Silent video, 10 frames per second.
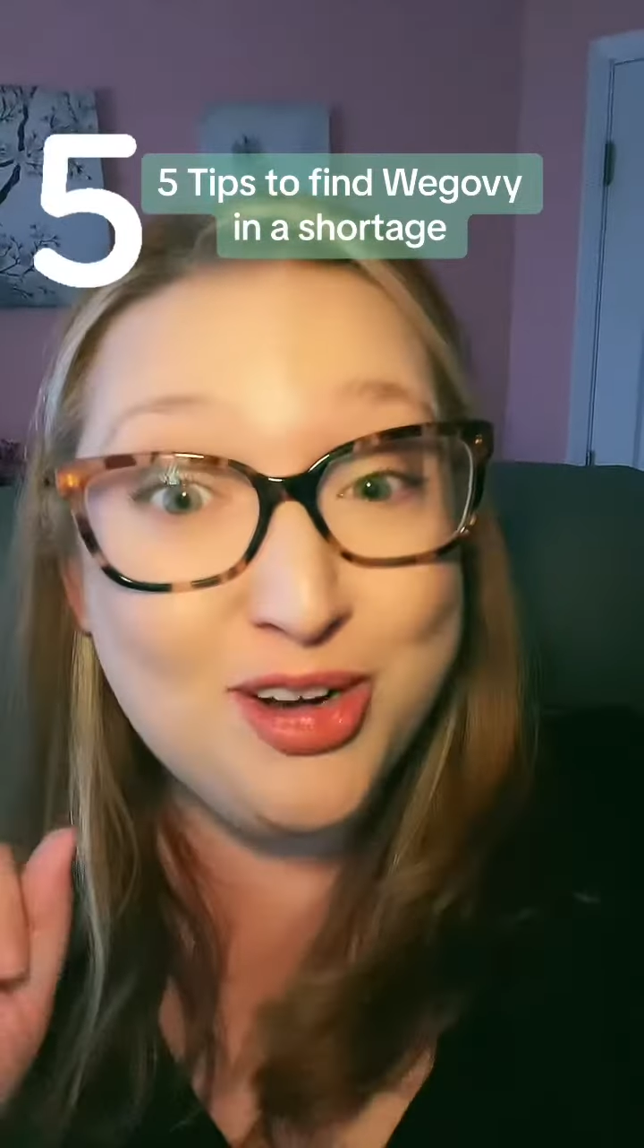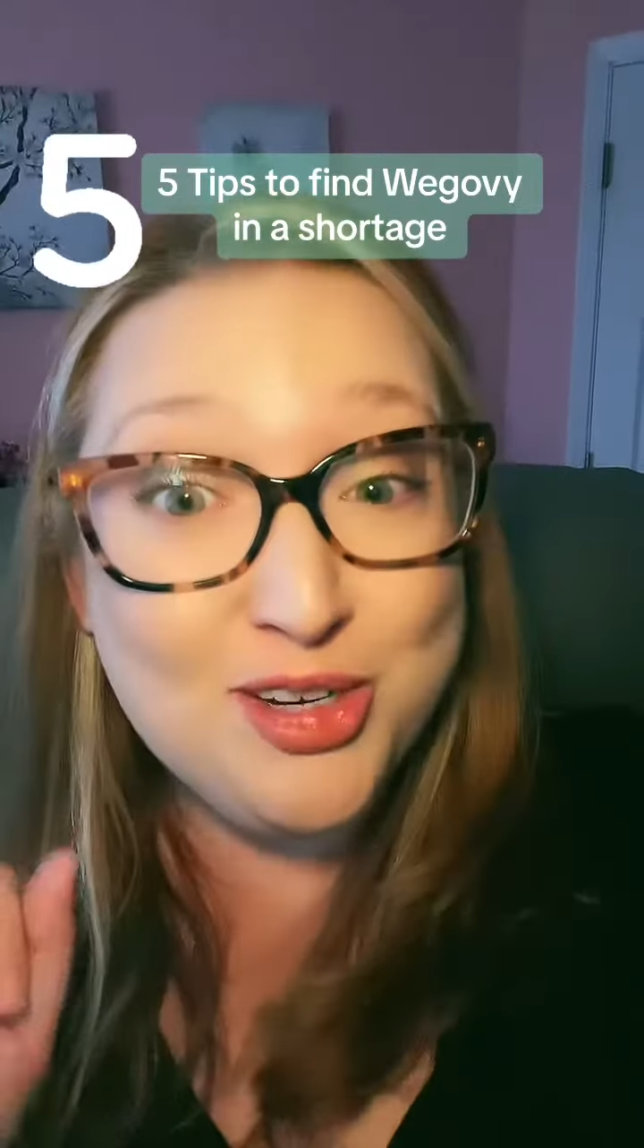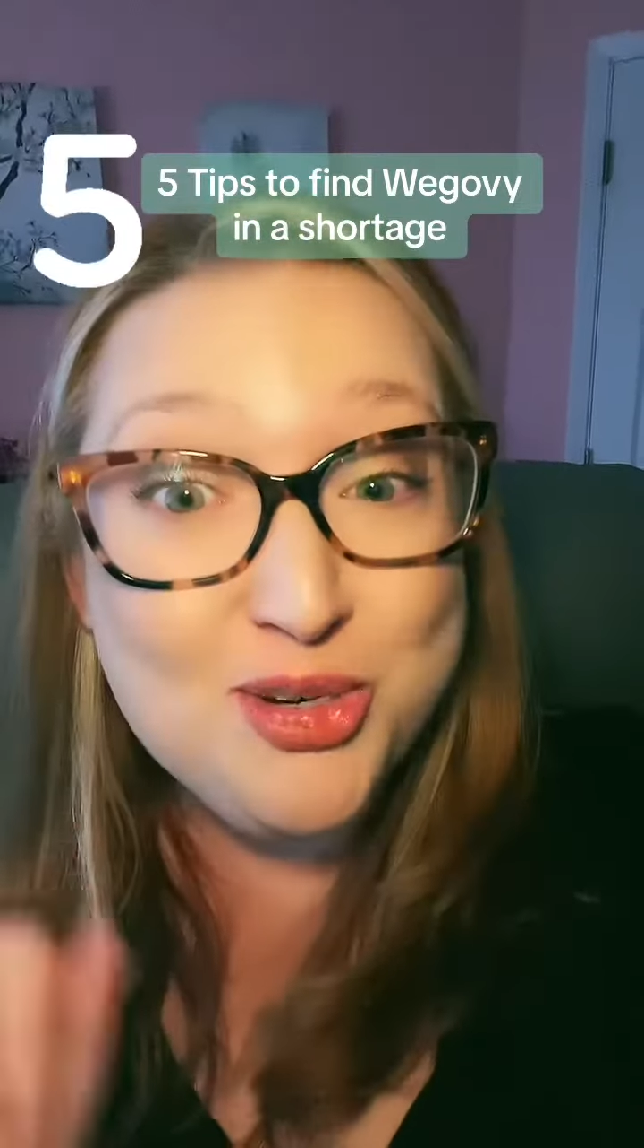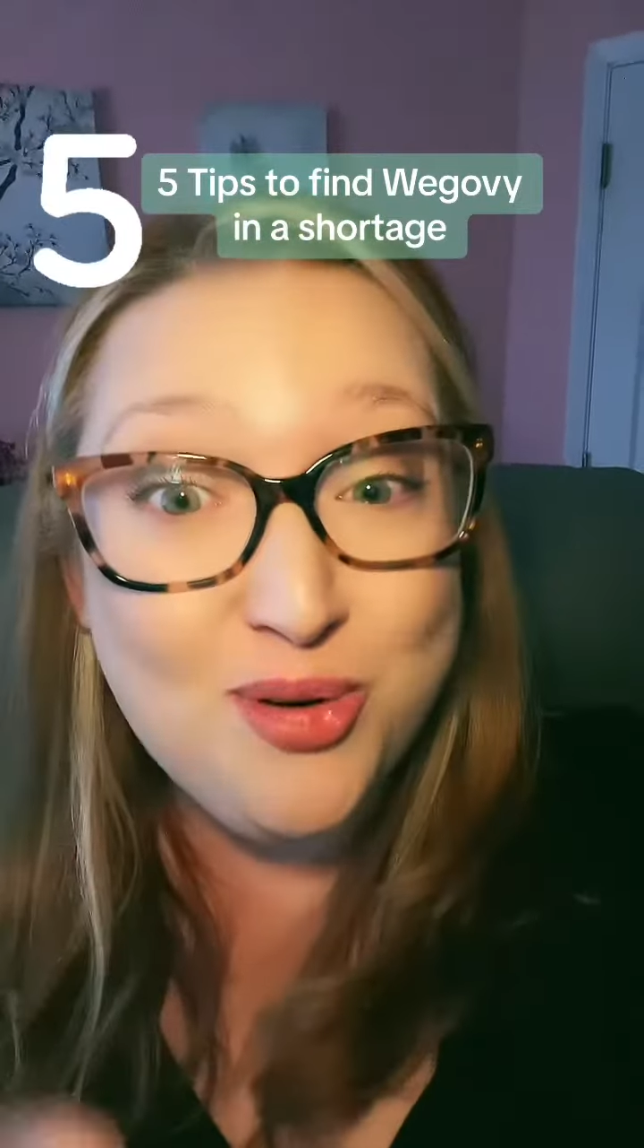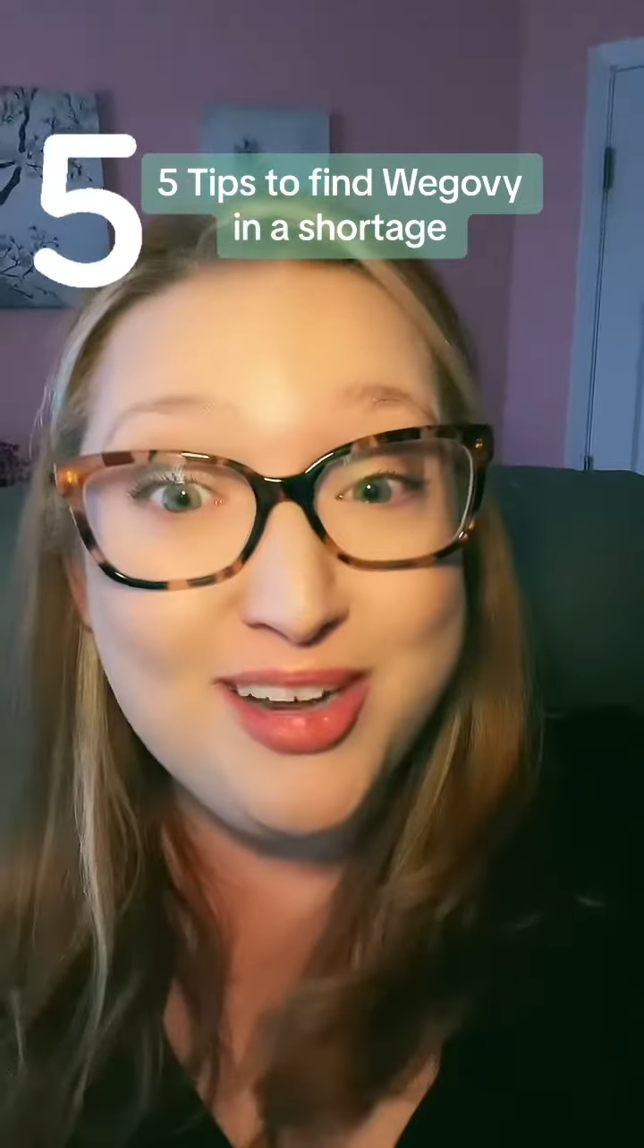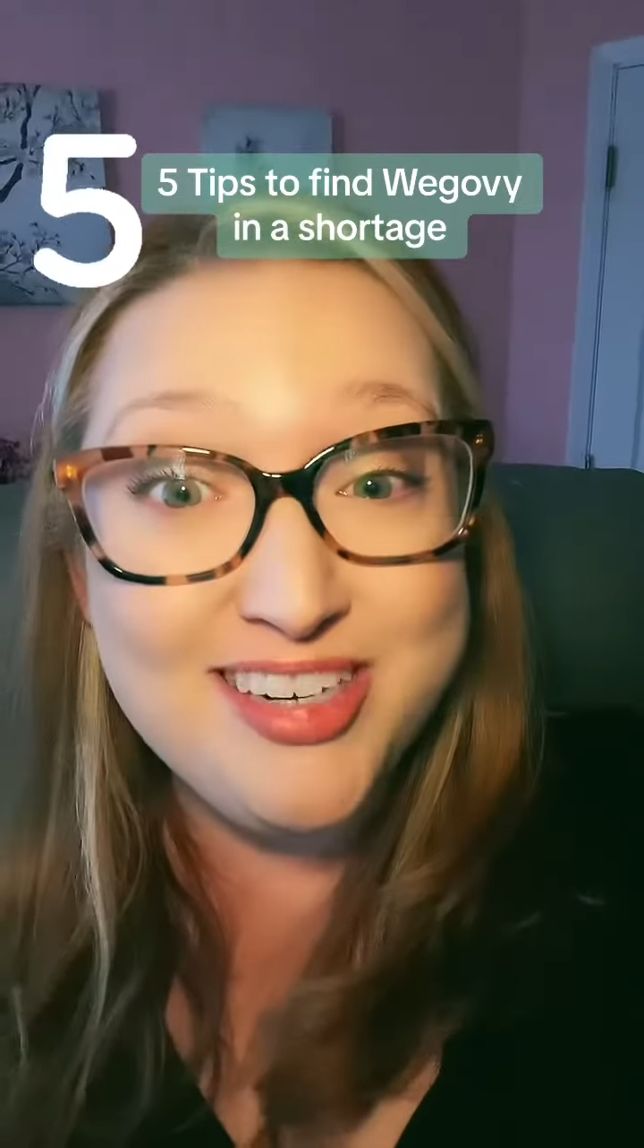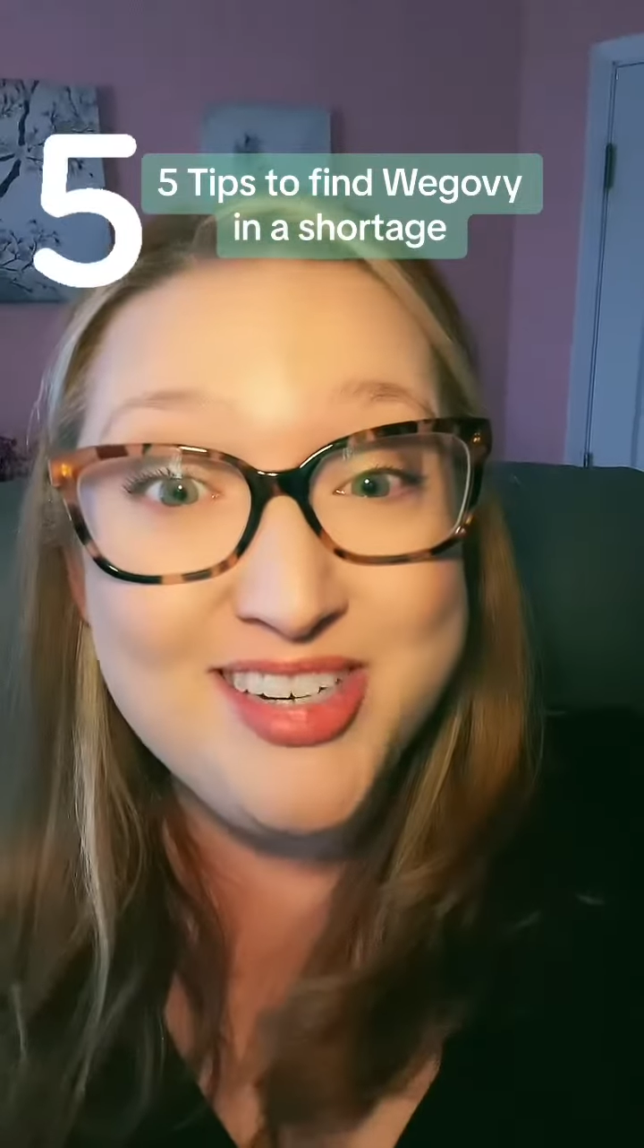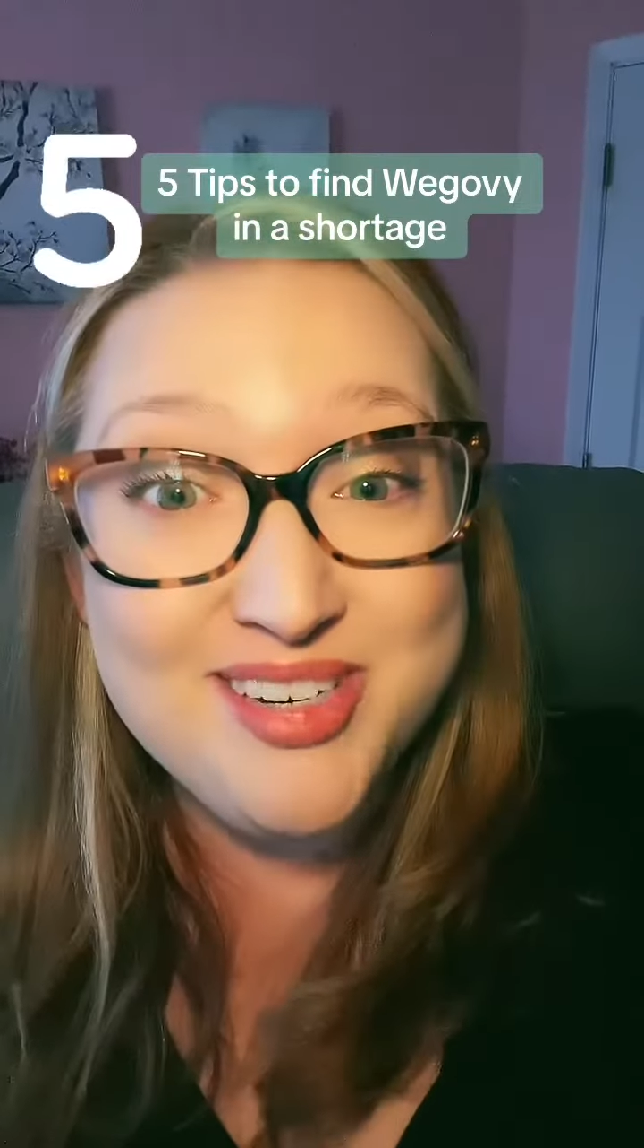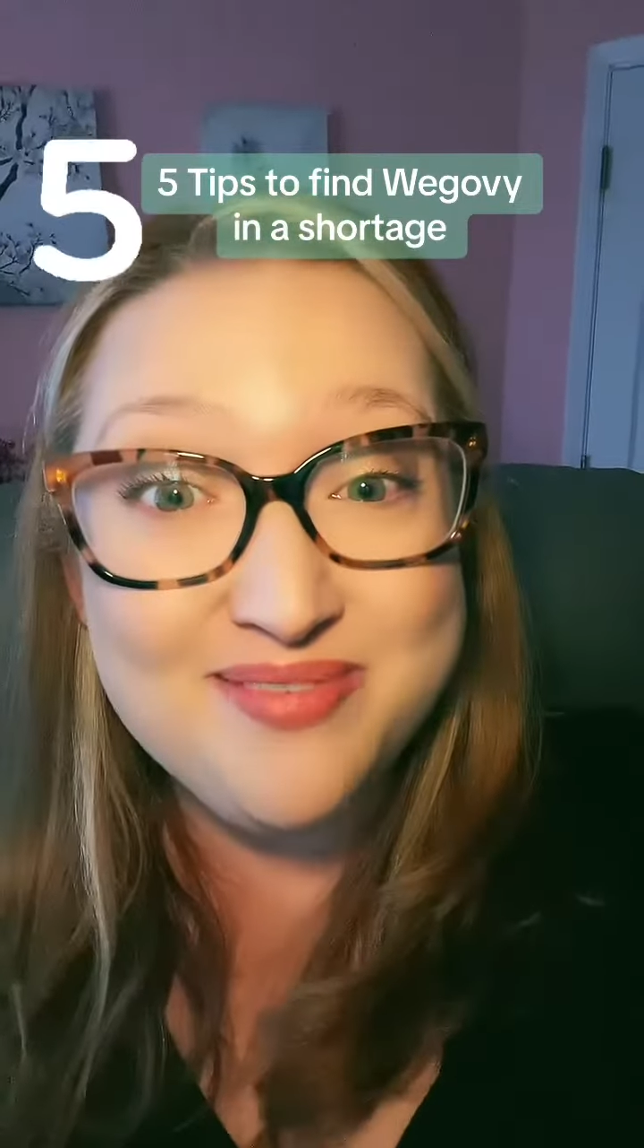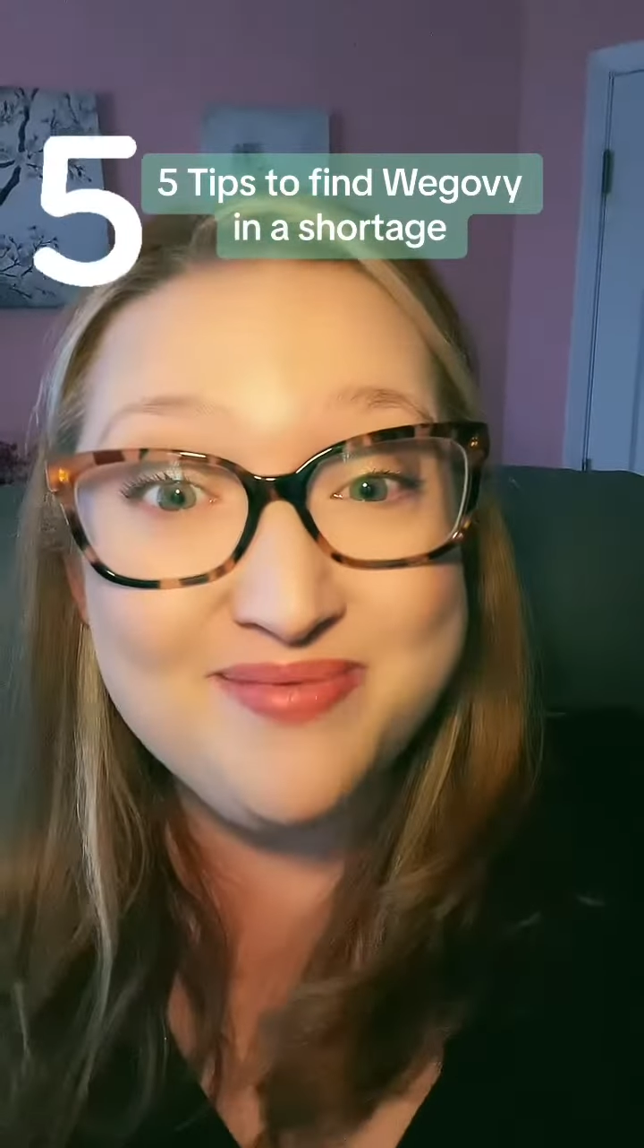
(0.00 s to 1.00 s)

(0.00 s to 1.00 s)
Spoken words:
a shortage.